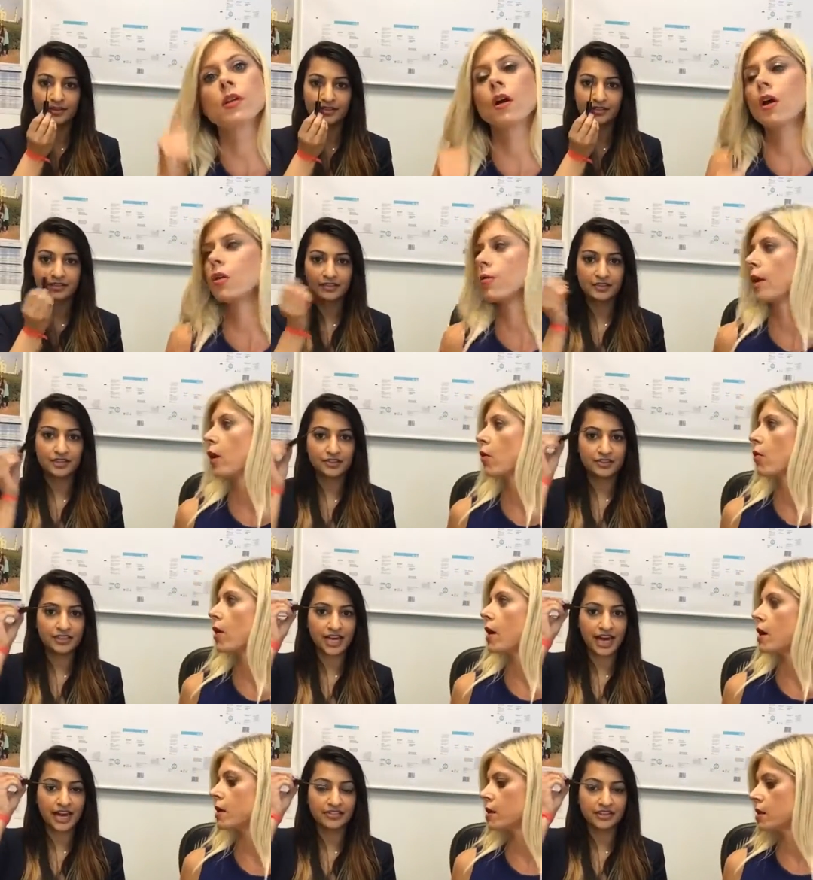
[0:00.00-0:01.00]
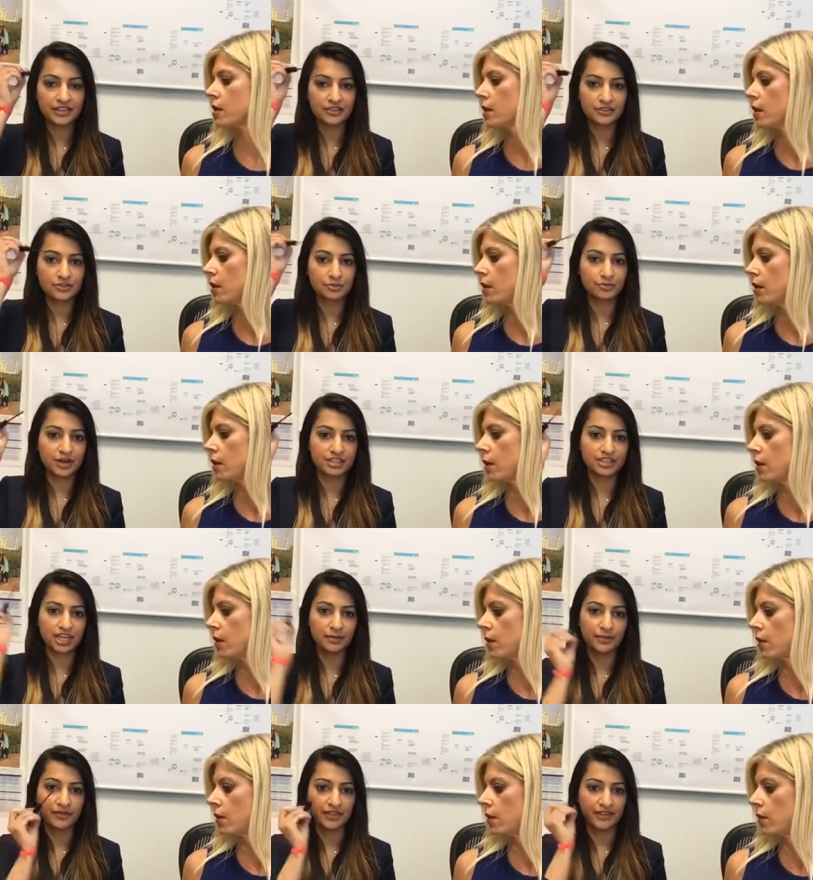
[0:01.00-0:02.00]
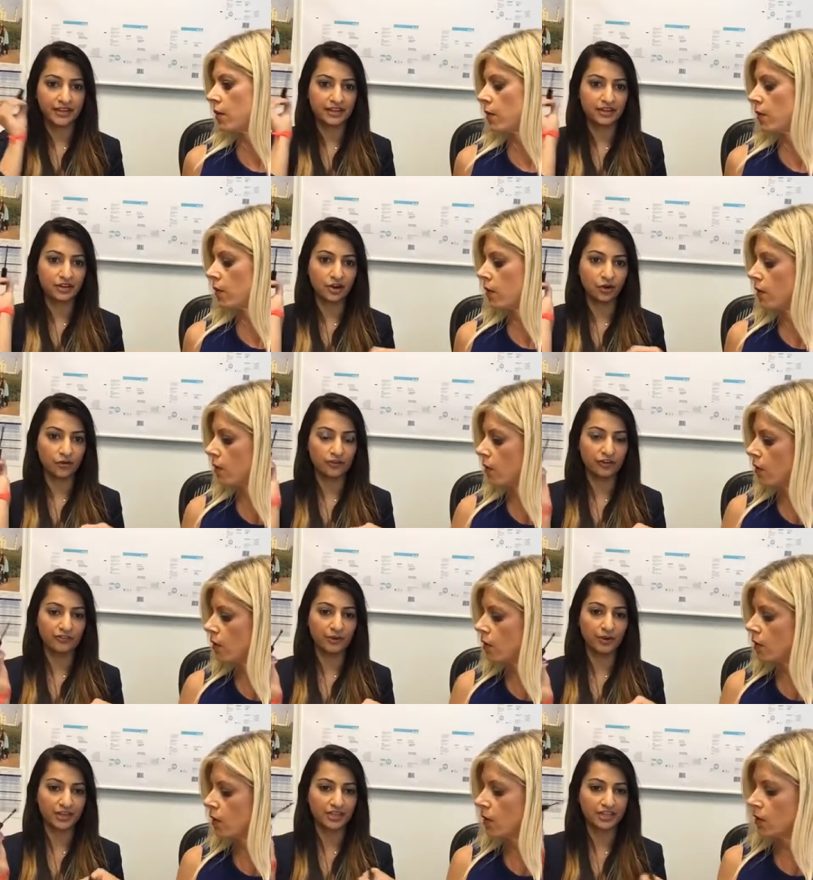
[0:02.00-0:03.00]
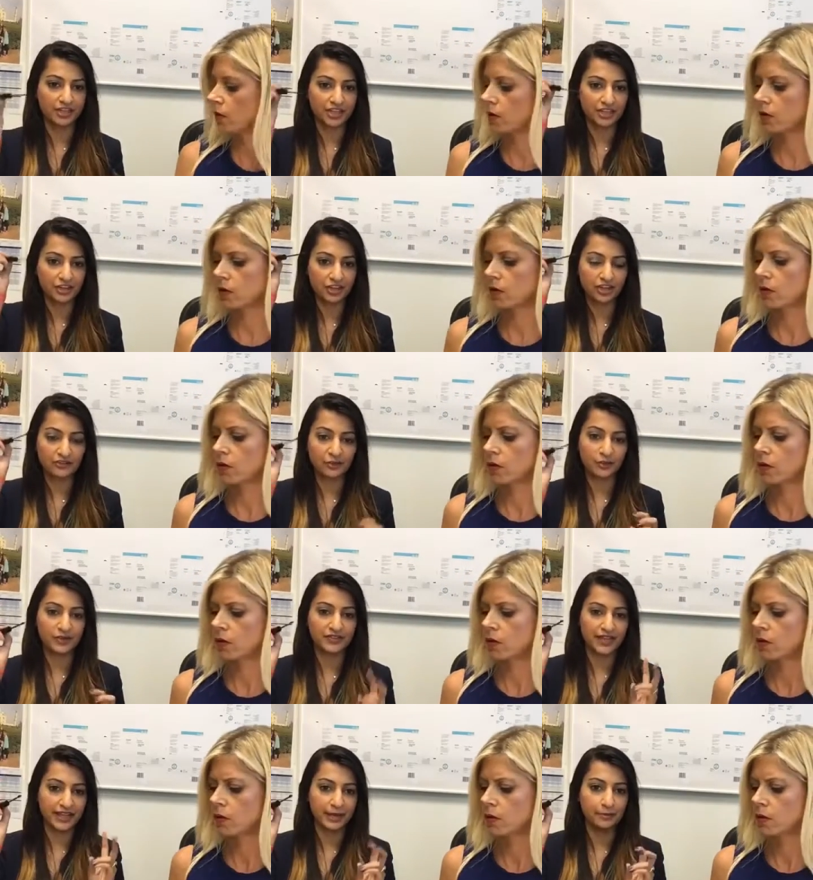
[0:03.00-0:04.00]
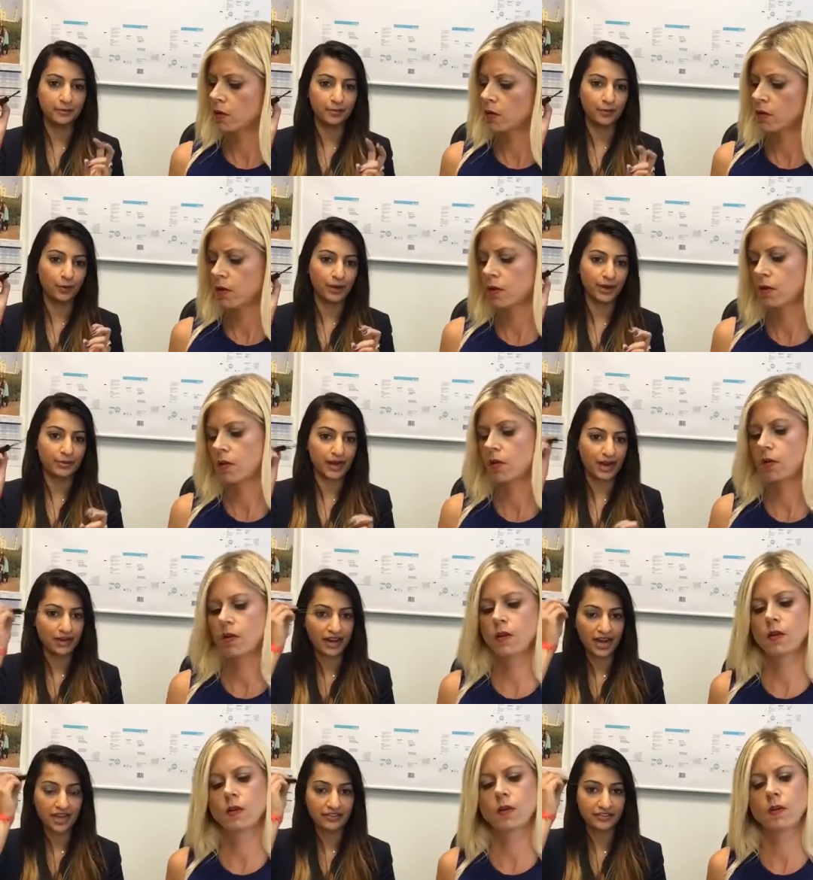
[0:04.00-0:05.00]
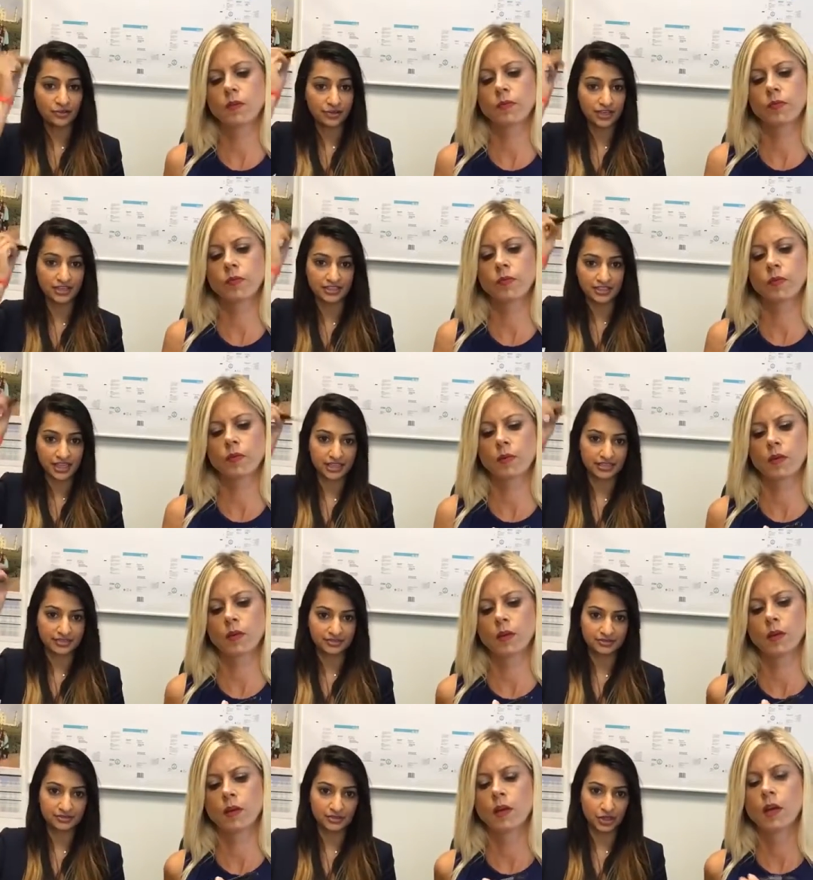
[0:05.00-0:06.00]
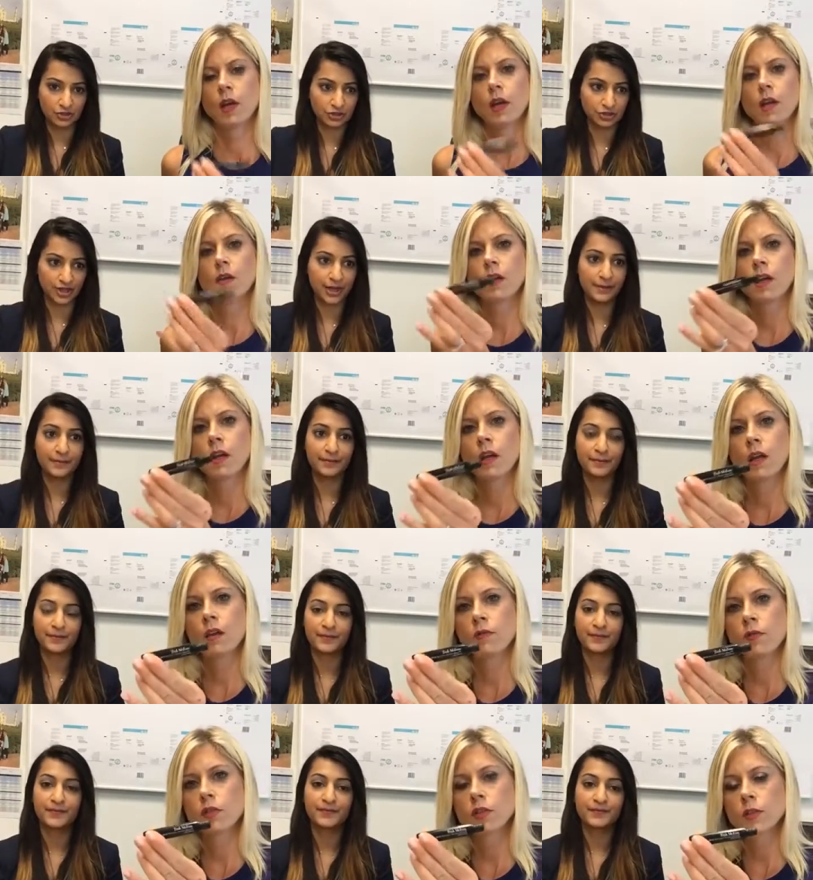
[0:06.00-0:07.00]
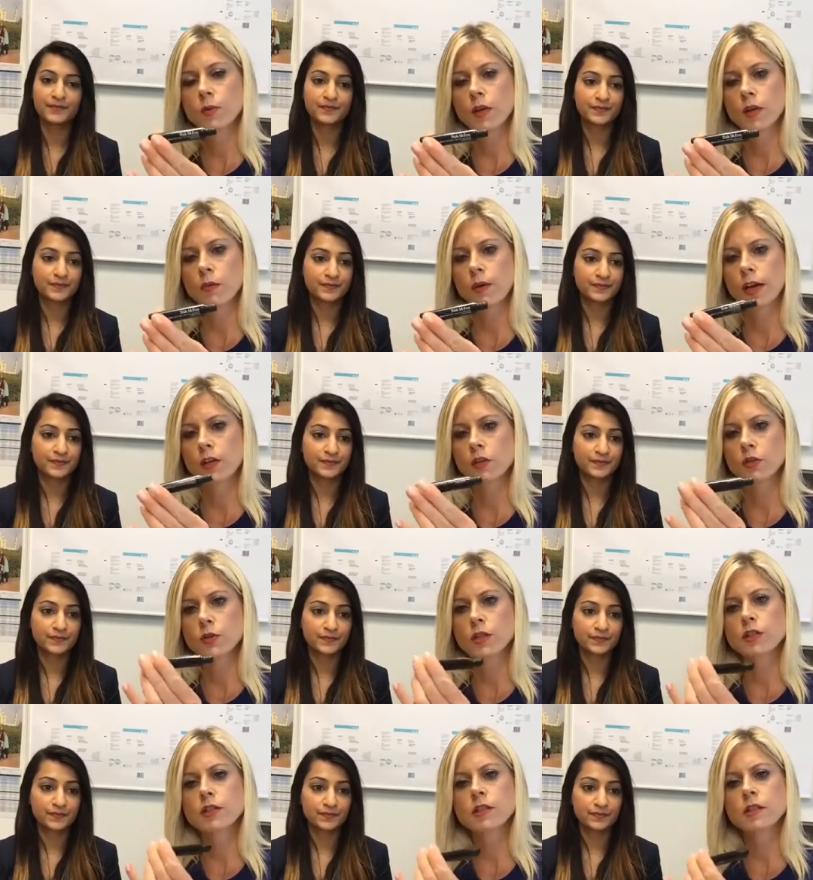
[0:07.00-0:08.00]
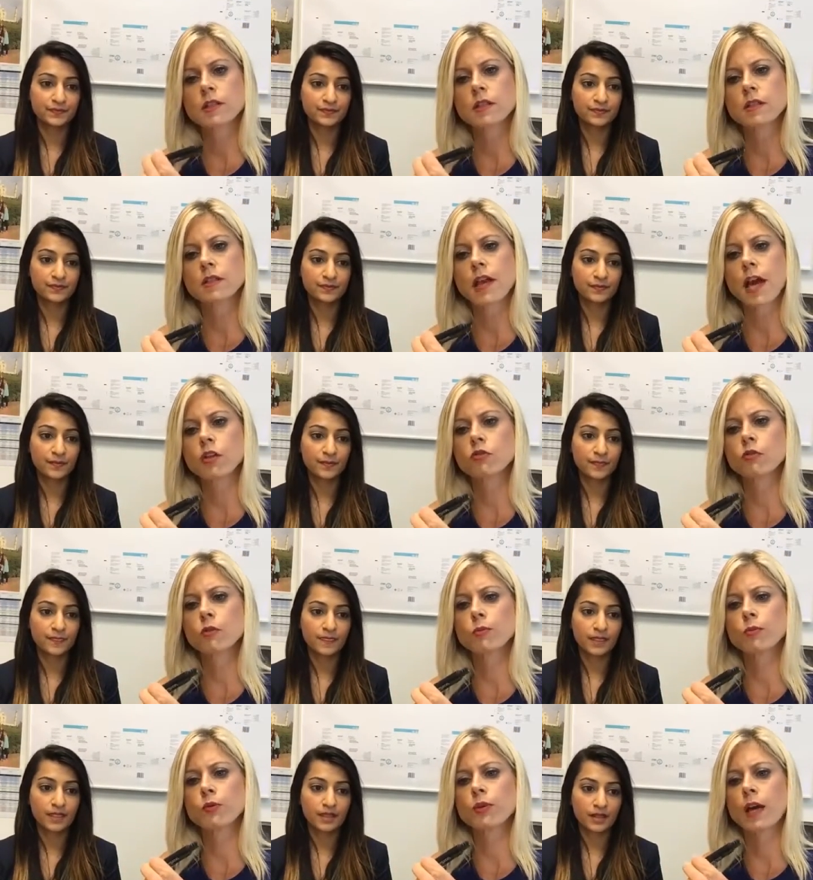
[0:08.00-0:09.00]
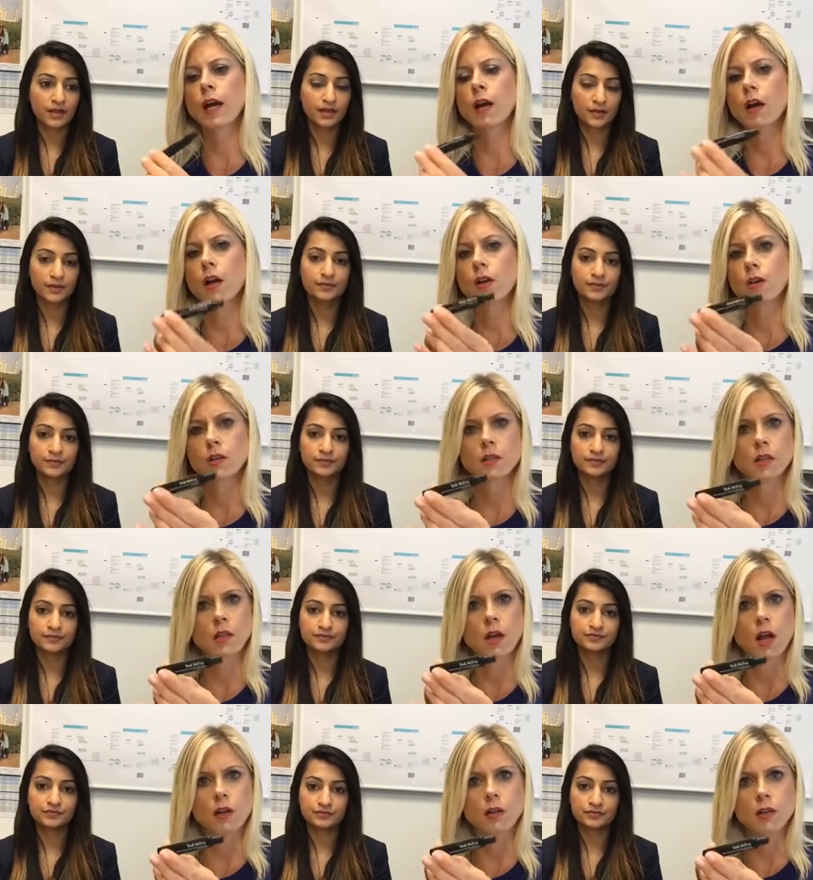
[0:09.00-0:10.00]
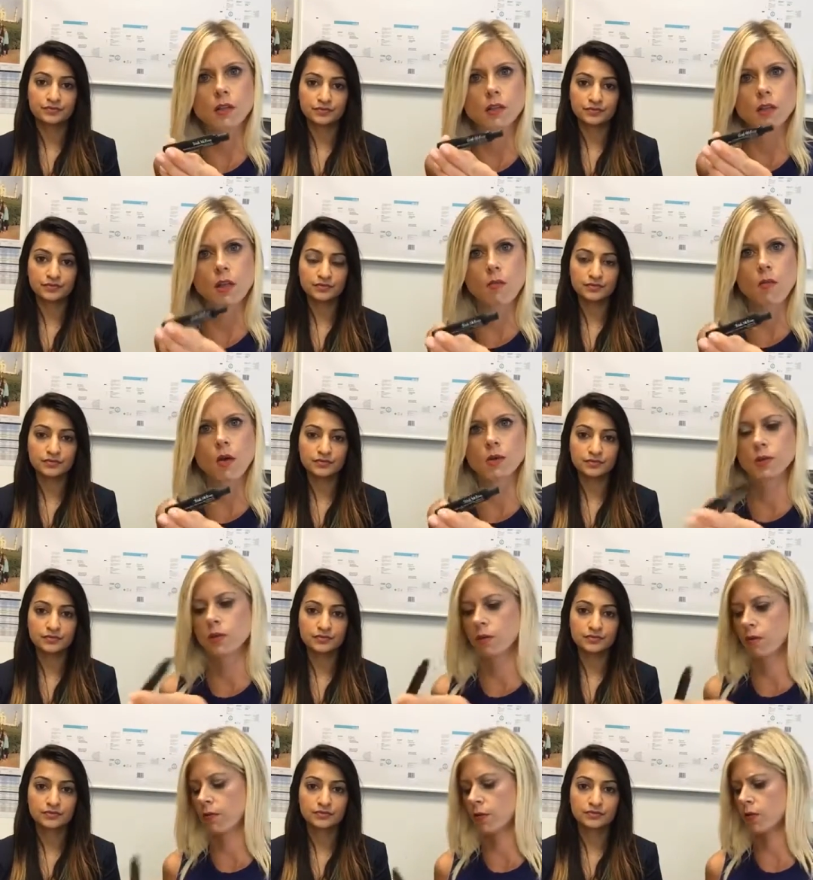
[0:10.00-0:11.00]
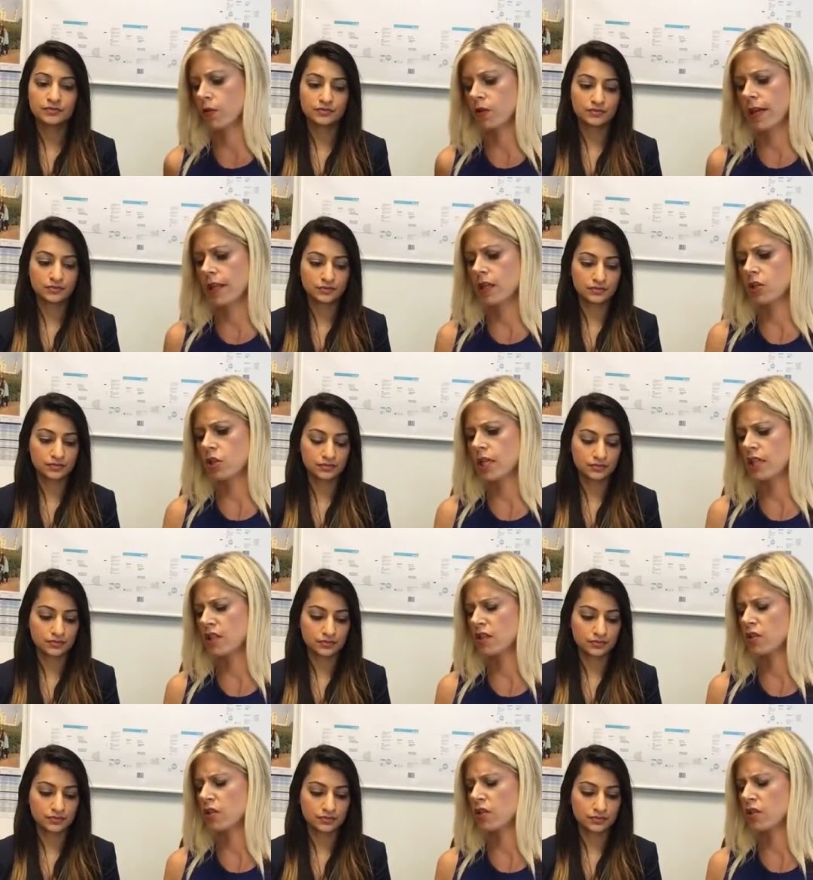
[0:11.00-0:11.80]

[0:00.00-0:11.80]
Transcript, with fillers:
Speaker 1: it all the way across. Yeah, I think you brush up and then like over if you want a cleaner look, if you want that like boy brow kind of thing, you can just...
Speaker 2: go straight up. And if you just want the regular Trish, this is natural brunette color. It's a color that's the most universal. I think she has